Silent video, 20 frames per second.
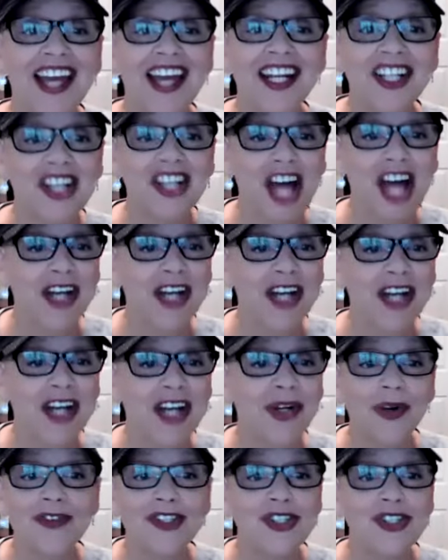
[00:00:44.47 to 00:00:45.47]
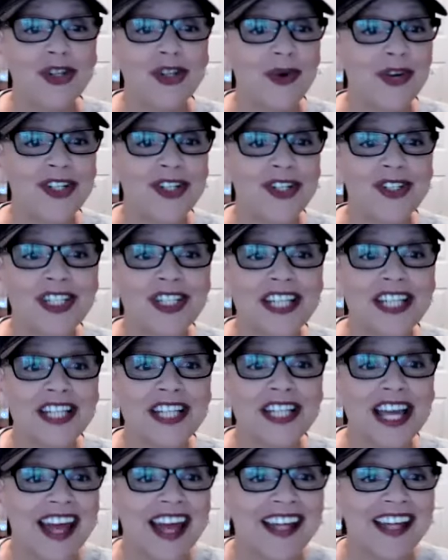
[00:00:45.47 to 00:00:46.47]
And yeah. a lot of people don't
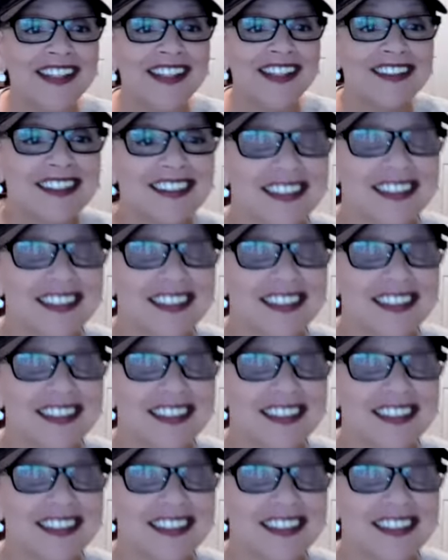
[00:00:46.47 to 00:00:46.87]
understand that.